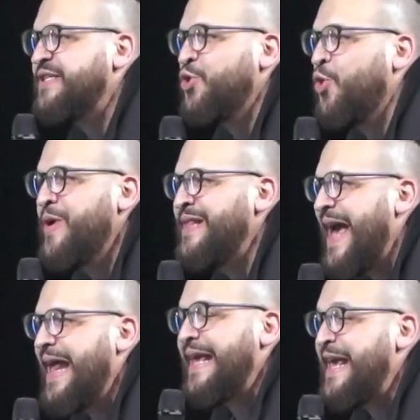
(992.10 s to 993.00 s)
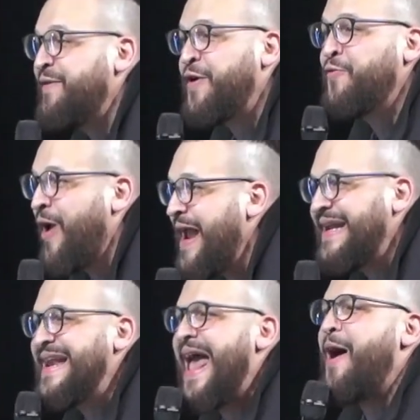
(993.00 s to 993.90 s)
doing that even right
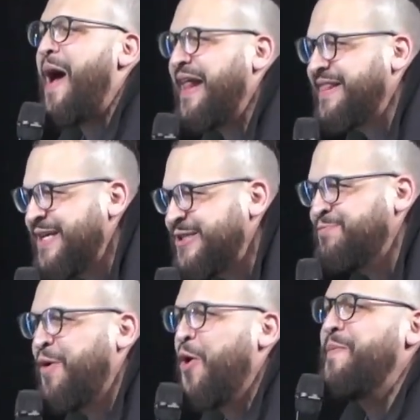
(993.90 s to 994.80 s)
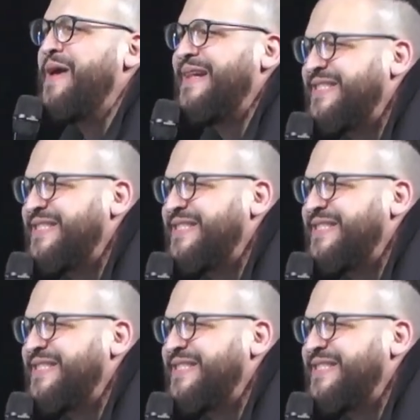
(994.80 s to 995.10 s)
now at this moment